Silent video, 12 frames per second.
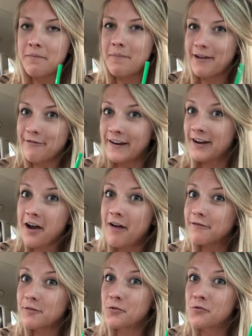but I feel
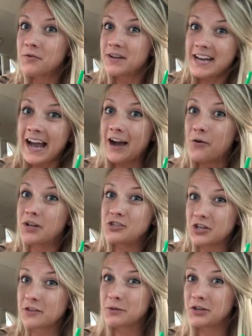uncomfortable now, I
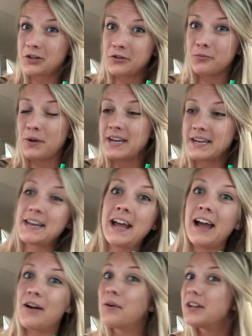just want to lose weight
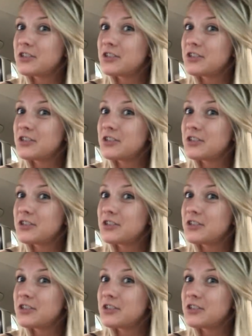now,